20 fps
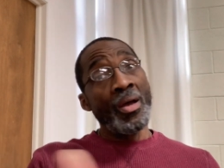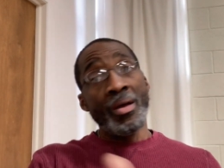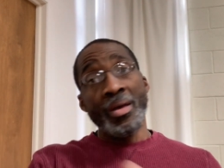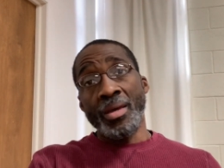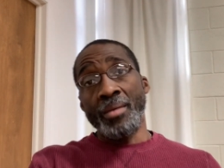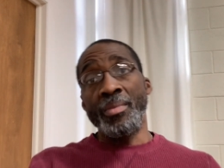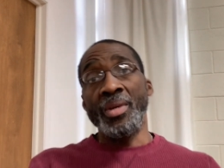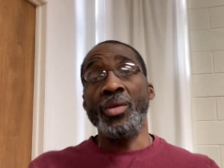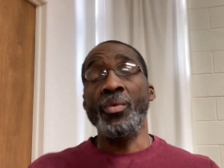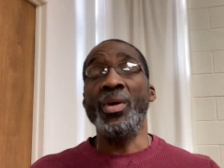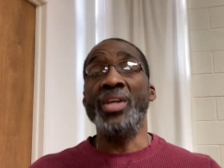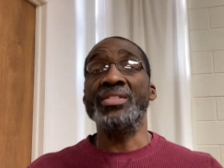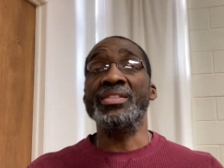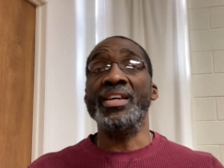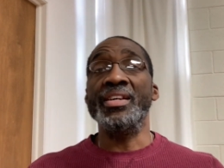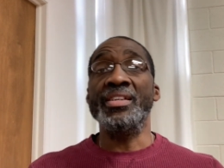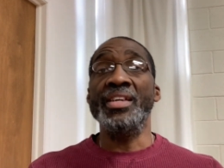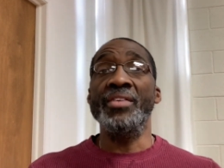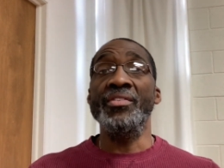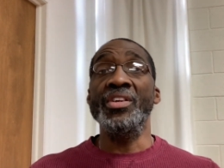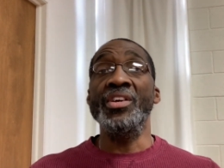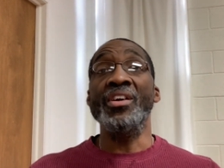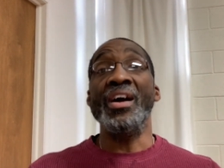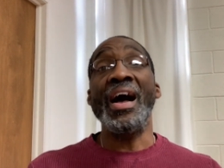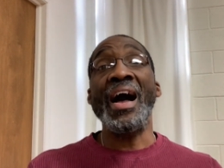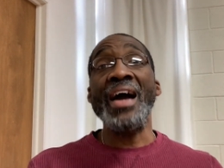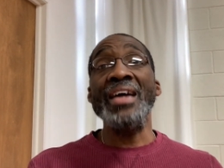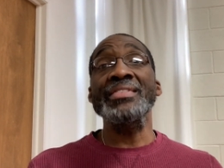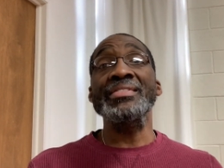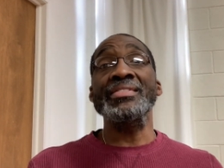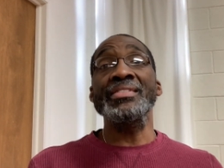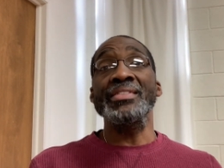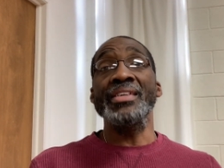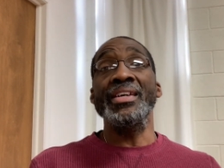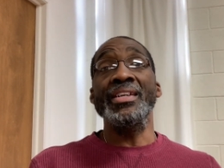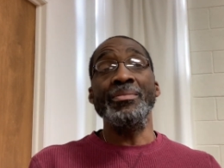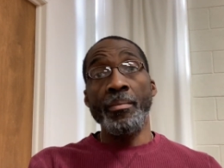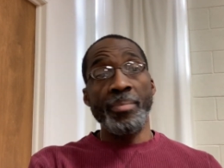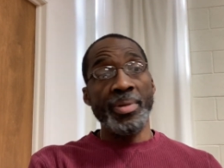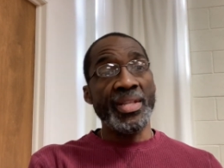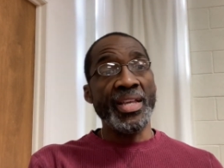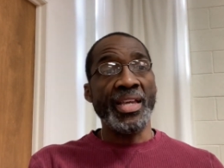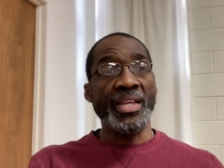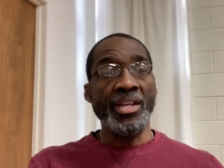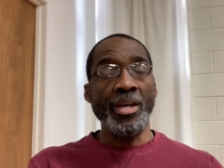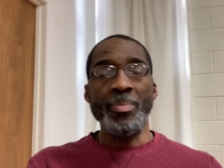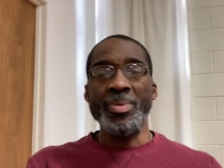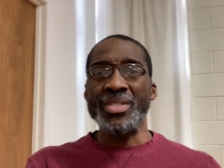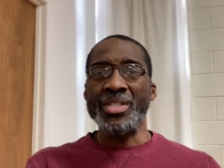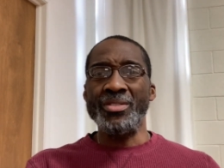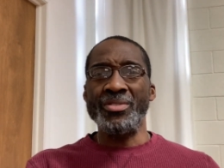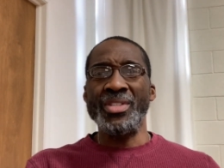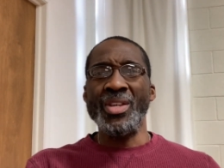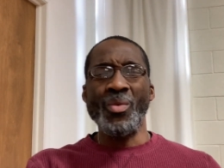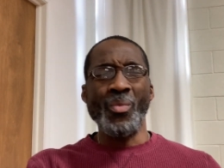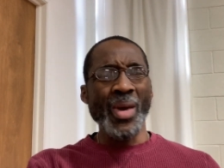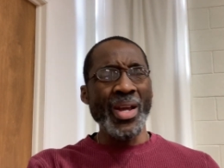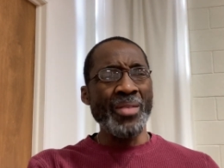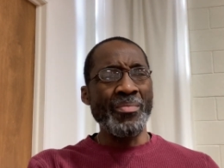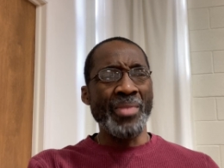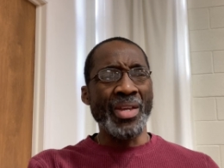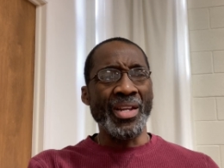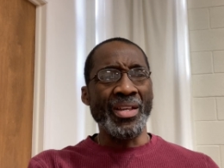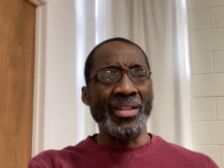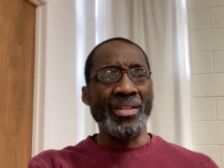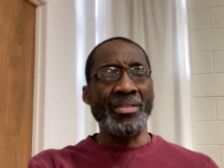in many ways, like David here, isolated, but they can help us understand, wait a minute,